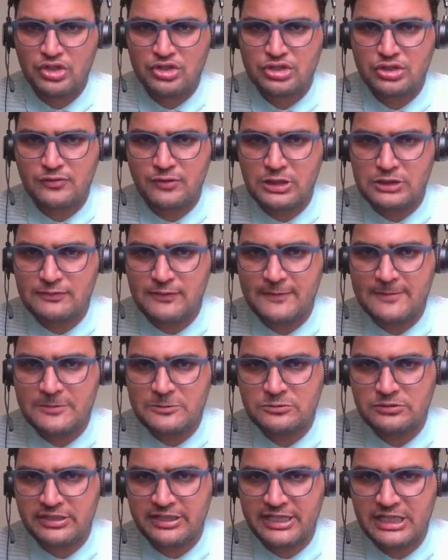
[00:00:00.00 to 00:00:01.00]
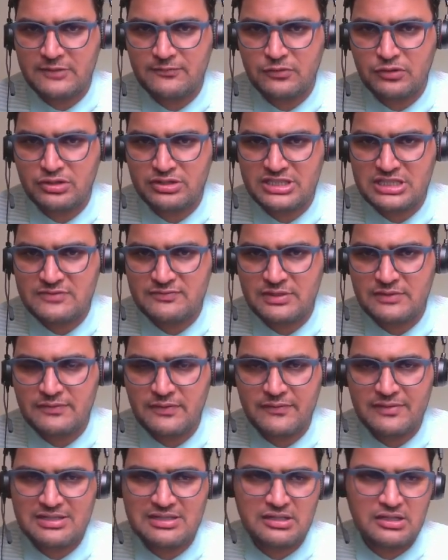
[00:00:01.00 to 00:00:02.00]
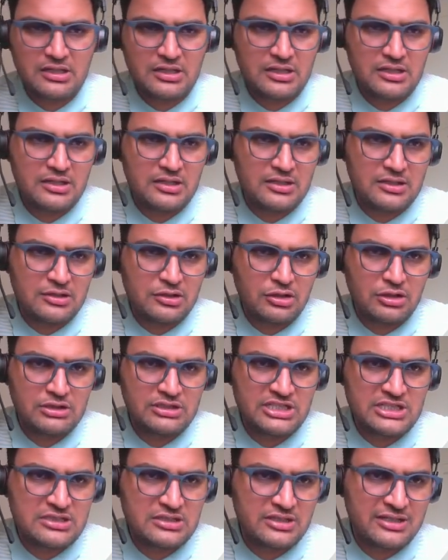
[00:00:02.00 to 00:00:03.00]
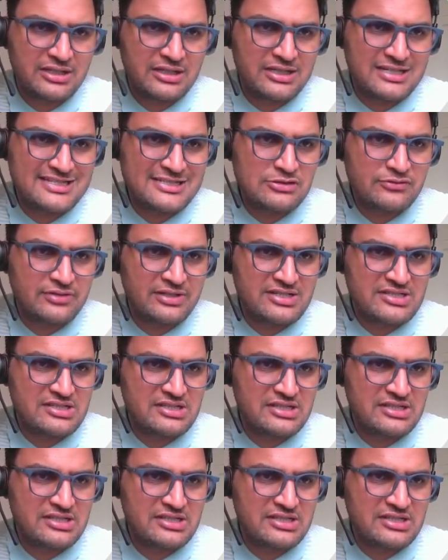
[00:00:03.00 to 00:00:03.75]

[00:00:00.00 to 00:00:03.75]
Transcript: So what we will do here, for this one we will call this recursive function